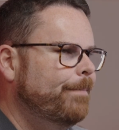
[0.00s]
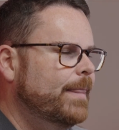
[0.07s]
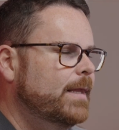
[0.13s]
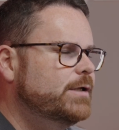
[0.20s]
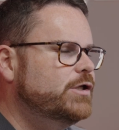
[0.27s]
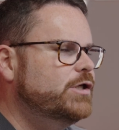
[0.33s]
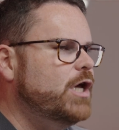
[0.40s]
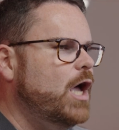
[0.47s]

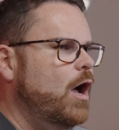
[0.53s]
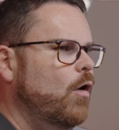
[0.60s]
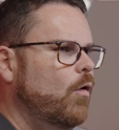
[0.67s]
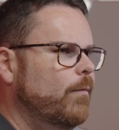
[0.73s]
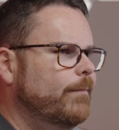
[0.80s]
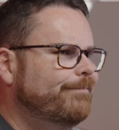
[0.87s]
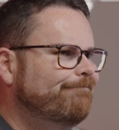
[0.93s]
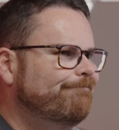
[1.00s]
So,
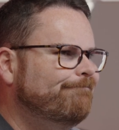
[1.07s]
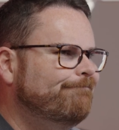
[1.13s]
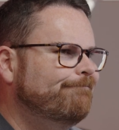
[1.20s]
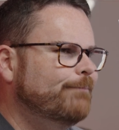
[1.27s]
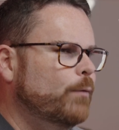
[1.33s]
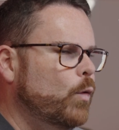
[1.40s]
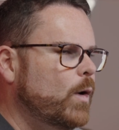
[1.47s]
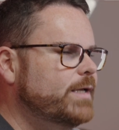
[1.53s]

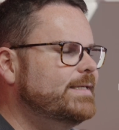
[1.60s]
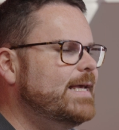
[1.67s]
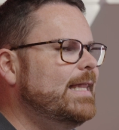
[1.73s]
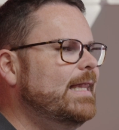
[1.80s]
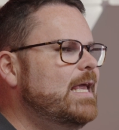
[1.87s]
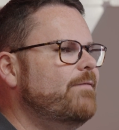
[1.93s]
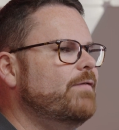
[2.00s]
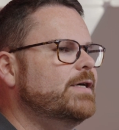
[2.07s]
where does that
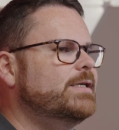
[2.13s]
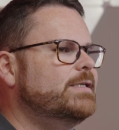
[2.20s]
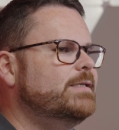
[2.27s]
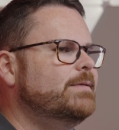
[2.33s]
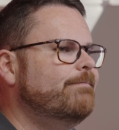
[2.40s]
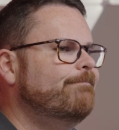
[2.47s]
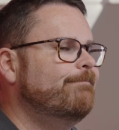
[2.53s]
leave us?